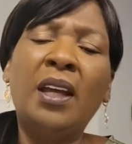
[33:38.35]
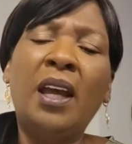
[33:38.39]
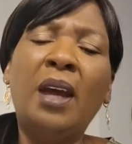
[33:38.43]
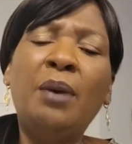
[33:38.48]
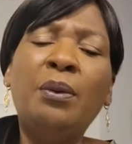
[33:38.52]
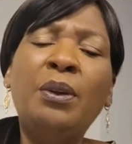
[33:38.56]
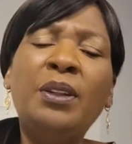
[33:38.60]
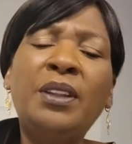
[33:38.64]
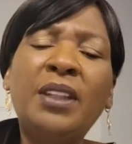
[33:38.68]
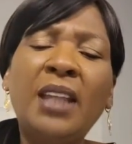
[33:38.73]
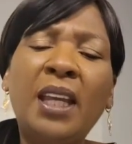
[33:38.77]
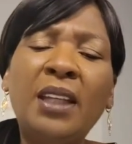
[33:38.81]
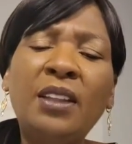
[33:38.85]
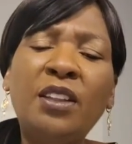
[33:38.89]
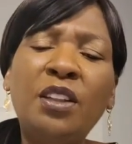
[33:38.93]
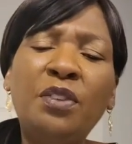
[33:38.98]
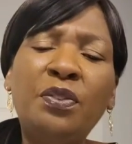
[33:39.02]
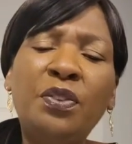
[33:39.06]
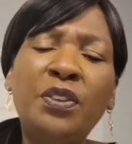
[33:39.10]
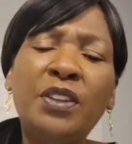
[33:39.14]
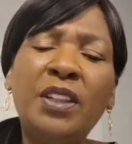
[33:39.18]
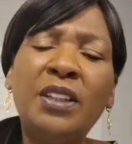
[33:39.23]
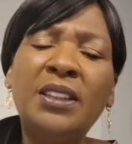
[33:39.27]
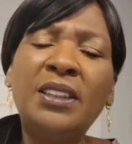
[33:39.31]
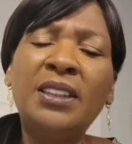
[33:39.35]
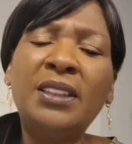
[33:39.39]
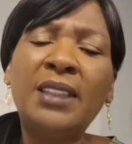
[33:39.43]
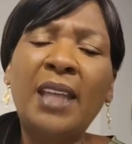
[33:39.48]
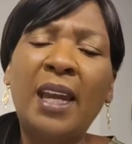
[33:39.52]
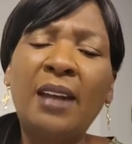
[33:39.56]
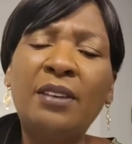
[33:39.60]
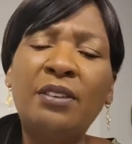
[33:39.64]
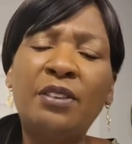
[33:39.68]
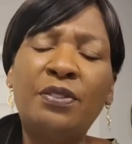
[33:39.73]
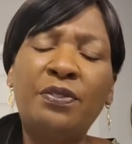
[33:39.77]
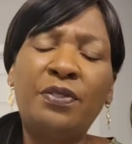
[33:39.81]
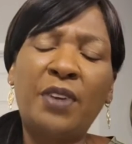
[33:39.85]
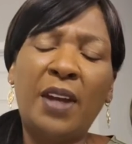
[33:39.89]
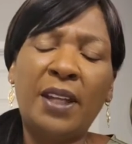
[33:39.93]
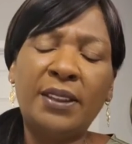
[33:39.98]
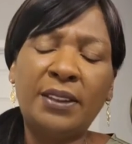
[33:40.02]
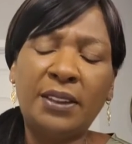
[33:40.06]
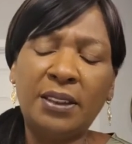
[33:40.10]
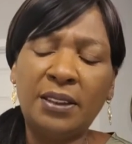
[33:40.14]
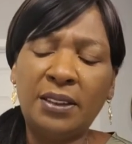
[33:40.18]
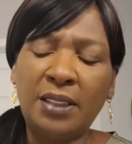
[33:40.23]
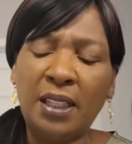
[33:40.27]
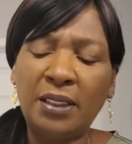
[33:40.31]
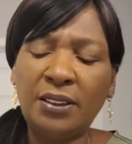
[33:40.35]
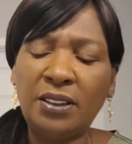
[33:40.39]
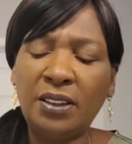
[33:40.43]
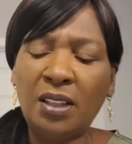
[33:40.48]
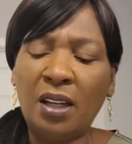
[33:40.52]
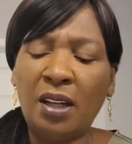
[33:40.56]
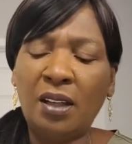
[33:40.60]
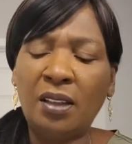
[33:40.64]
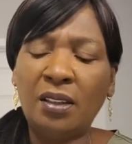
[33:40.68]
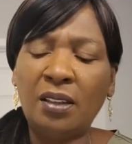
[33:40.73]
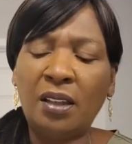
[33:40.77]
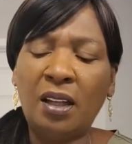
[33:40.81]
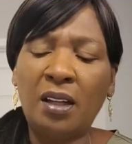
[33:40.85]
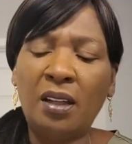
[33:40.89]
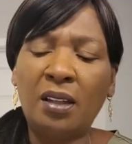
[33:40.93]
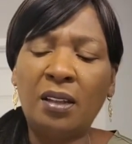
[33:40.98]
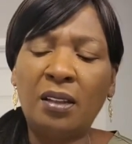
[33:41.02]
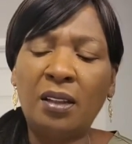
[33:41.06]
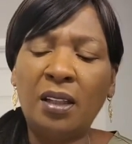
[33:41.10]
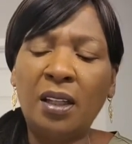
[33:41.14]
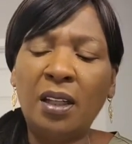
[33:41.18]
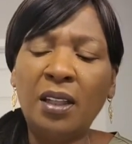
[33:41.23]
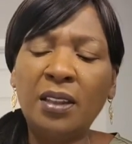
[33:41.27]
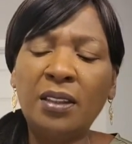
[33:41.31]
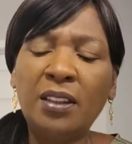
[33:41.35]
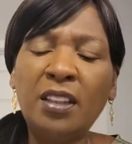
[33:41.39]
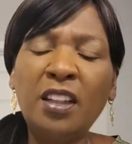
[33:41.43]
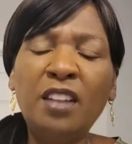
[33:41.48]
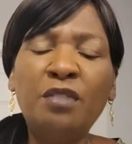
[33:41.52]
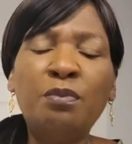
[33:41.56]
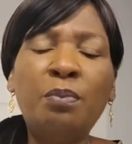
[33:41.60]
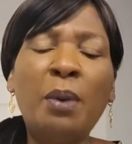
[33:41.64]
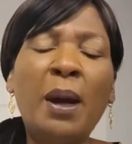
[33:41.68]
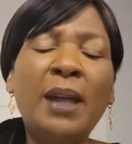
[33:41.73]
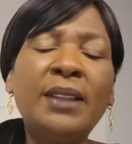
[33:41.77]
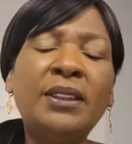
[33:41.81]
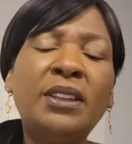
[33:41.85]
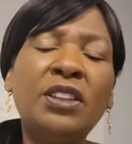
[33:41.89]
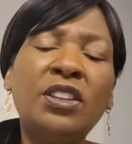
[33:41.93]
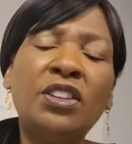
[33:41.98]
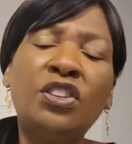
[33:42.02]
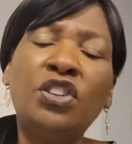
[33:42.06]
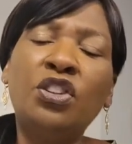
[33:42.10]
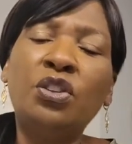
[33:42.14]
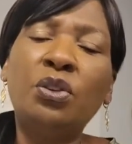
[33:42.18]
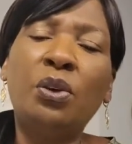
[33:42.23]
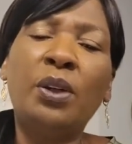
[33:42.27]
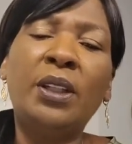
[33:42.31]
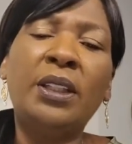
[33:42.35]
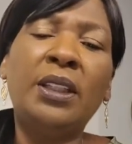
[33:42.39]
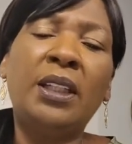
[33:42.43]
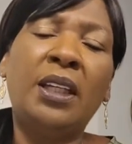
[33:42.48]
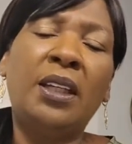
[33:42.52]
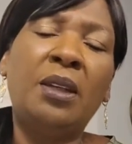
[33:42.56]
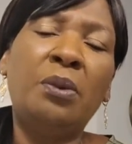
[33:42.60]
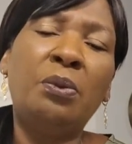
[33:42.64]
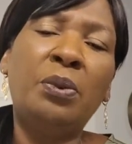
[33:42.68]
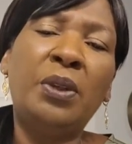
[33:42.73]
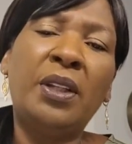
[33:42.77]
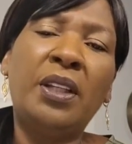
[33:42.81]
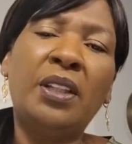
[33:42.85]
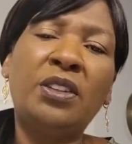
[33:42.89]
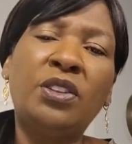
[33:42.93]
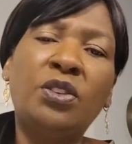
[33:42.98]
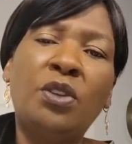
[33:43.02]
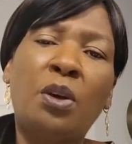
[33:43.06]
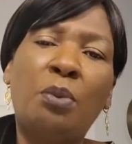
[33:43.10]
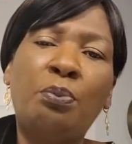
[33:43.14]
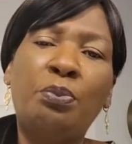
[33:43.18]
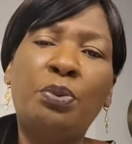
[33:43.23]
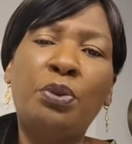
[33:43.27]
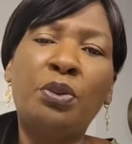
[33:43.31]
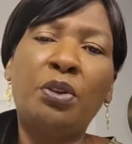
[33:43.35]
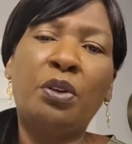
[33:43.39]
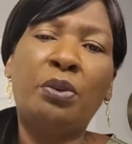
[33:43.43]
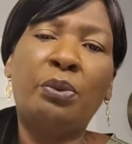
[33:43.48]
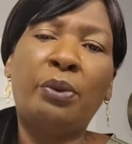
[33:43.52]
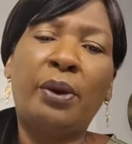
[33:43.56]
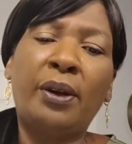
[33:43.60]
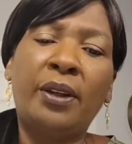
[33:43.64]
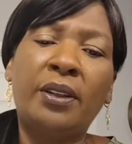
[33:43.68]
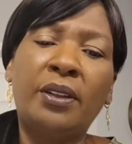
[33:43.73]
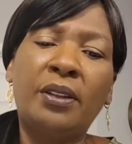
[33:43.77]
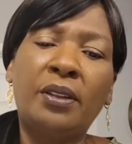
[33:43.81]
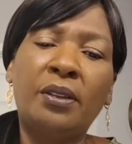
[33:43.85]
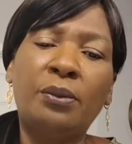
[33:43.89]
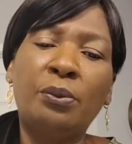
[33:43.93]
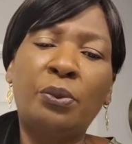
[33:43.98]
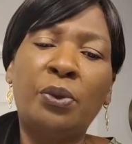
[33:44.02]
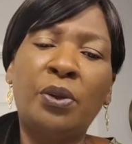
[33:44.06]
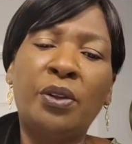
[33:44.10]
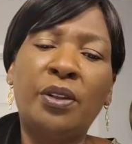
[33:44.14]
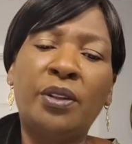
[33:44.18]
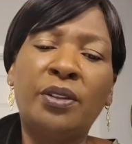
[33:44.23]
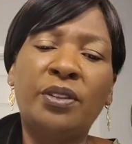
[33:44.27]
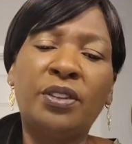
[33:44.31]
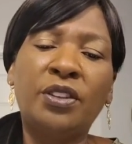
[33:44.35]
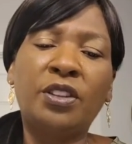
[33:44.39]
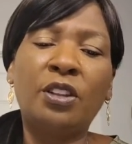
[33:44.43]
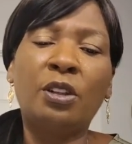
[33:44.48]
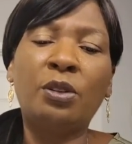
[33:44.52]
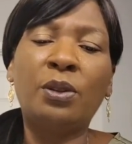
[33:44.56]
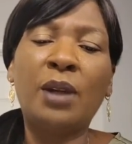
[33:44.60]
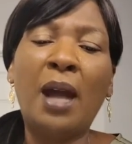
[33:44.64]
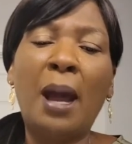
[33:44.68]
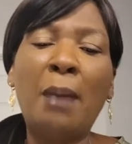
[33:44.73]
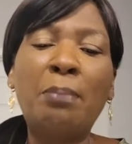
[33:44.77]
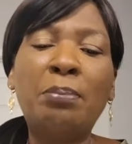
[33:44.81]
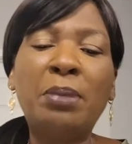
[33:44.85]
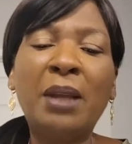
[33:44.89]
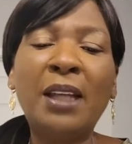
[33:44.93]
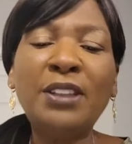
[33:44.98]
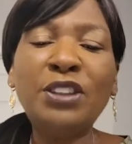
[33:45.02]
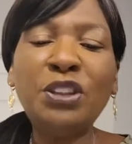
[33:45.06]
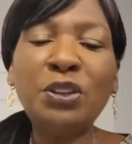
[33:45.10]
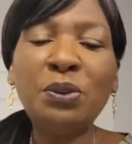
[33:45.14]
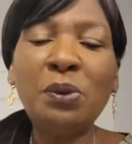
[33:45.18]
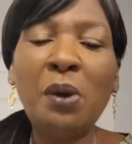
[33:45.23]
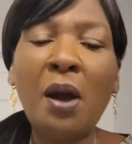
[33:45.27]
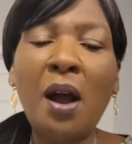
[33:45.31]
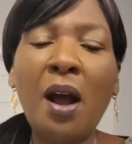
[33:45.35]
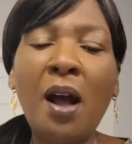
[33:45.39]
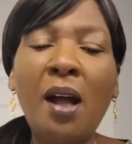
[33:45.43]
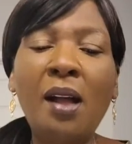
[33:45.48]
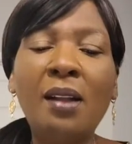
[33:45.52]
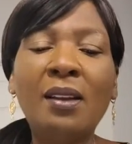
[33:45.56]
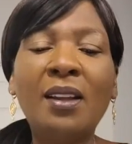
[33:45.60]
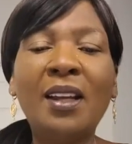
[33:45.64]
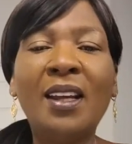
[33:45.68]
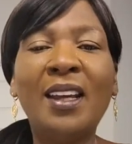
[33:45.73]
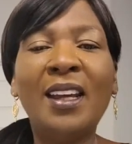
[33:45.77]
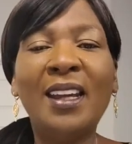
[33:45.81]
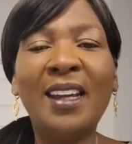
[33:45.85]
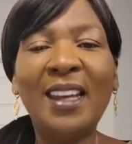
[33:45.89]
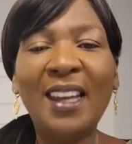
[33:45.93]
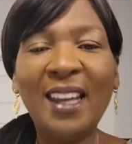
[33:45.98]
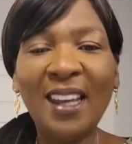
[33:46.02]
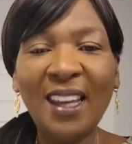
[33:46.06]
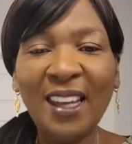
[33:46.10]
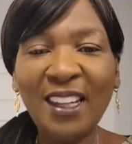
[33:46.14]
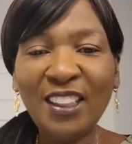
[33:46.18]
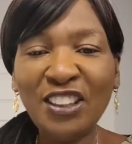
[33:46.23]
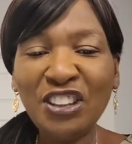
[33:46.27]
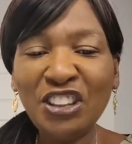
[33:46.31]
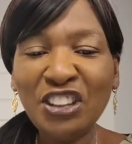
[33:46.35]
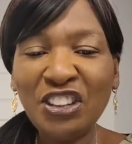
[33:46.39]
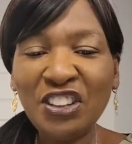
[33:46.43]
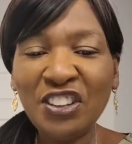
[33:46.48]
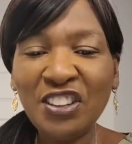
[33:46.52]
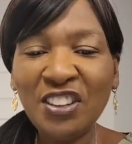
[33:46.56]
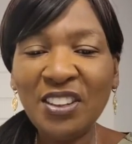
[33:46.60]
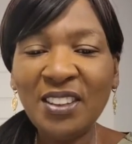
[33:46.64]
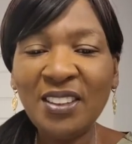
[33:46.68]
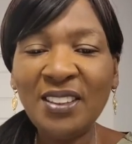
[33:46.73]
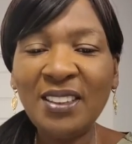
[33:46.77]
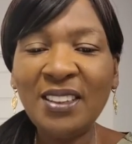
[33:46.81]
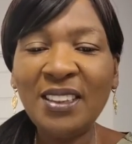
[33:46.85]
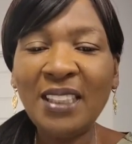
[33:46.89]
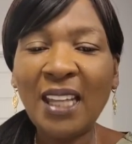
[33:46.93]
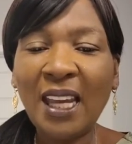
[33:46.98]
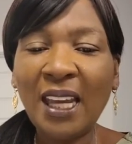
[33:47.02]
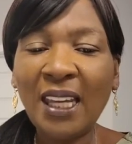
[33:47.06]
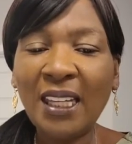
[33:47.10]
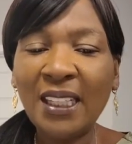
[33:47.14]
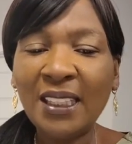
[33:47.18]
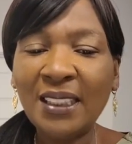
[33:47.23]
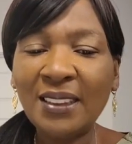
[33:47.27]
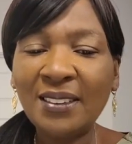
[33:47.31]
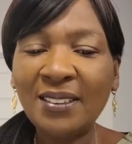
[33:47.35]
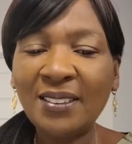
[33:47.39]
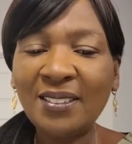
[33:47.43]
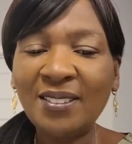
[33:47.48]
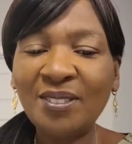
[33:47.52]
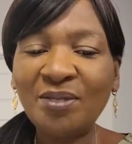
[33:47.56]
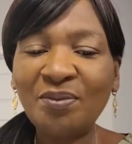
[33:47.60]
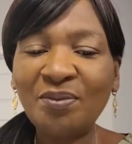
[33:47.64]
And we thank you for your sacrifices that y'all uh, give by just joining in with us on Pure Word. So God bless you all and good night.